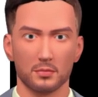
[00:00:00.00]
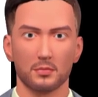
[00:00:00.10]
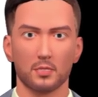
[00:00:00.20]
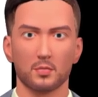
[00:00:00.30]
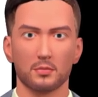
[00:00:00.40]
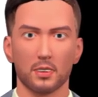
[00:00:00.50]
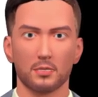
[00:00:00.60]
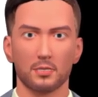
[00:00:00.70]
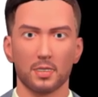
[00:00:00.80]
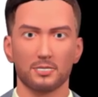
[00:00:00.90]
We
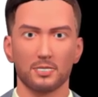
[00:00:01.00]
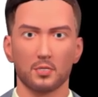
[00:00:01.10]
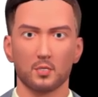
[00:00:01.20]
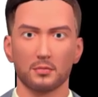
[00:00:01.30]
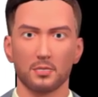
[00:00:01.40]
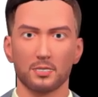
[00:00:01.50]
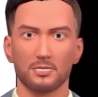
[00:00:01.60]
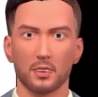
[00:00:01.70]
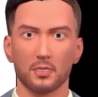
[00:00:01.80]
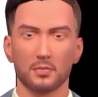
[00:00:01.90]
distribute products which
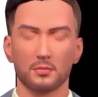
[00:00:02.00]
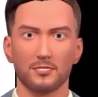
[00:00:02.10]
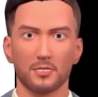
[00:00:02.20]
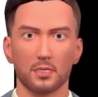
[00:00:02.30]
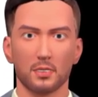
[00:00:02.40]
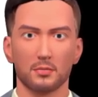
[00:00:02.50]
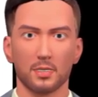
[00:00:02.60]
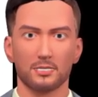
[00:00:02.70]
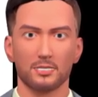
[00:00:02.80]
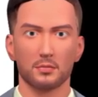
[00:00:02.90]
comes under regulatory
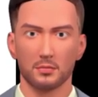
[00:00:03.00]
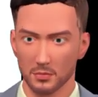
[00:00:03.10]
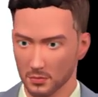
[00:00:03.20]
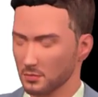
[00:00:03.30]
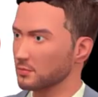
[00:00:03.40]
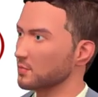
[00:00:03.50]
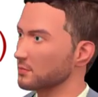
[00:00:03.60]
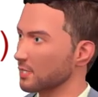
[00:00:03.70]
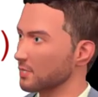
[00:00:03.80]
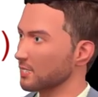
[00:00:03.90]
frameworks.
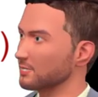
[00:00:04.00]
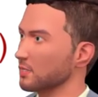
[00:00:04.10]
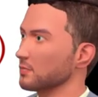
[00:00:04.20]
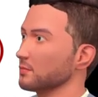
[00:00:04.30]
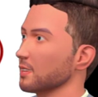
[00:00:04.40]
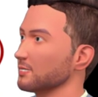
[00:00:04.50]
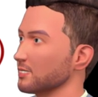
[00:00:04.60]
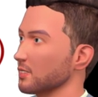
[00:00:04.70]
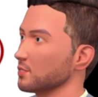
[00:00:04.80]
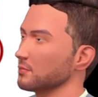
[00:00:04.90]
This effort is aimed at
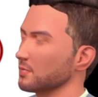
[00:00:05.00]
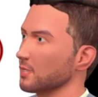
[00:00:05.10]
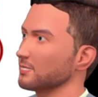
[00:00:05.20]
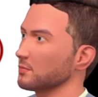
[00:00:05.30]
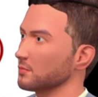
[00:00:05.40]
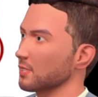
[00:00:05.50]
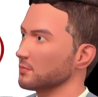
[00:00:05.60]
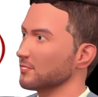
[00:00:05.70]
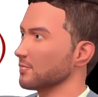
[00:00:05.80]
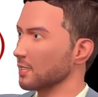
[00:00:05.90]
knowledge sharing,
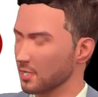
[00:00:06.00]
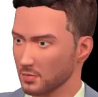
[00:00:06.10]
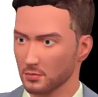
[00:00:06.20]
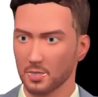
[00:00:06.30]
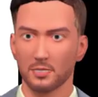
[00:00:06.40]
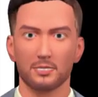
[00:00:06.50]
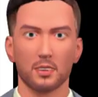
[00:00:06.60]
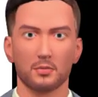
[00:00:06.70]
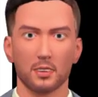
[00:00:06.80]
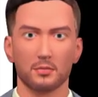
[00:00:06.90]
and we do not claim the
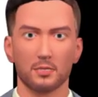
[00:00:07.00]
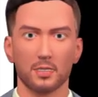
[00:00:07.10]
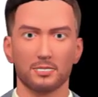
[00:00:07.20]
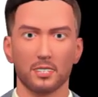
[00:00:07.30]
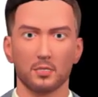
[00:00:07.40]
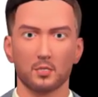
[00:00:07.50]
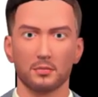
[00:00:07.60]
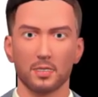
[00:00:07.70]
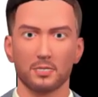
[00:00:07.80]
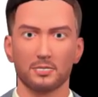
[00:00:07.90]
completeness or
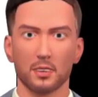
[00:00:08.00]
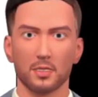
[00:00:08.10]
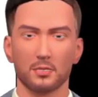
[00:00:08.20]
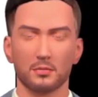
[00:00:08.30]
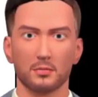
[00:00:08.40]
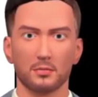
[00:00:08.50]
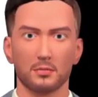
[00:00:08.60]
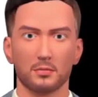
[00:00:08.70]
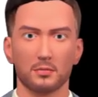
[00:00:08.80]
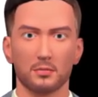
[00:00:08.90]
accuracy of the content.
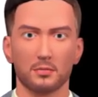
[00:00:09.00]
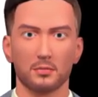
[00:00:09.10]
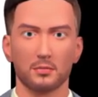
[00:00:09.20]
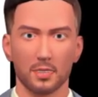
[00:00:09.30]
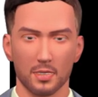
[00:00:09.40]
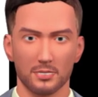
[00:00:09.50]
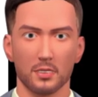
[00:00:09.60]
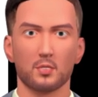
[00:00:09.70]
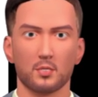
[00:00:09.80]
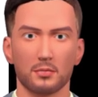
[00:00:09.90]
Please
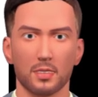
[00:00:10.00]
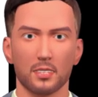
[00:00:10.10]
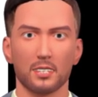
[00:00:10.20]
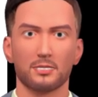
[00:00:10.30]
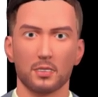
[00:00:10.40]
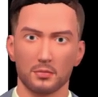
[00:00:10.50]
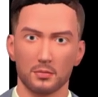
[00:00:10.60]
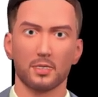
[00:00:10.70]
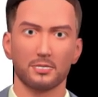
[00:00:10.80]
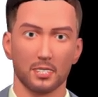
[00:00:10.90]
refrain from making
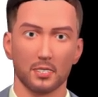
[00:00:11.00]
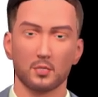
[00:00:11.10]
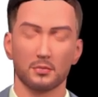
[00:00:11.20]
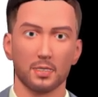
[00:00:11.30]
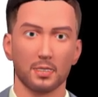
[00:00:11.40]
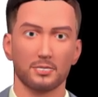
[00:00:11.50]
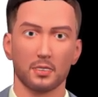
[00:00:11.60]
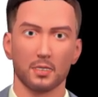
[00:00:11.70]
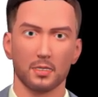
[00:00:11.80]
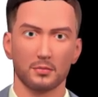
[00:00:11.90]
investment decisions
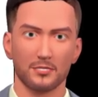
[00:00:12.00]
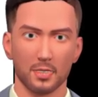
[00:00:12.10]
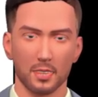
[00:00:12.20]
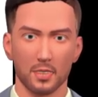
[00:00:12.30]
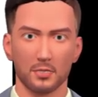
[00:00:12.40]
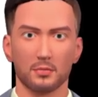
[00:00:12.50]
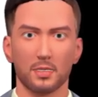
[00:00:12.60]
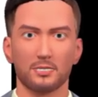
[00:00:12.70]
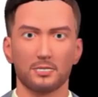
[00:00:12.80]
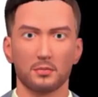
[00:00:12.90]
based solely on this
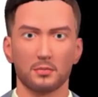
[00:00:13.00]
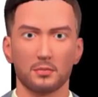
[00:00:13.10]
information.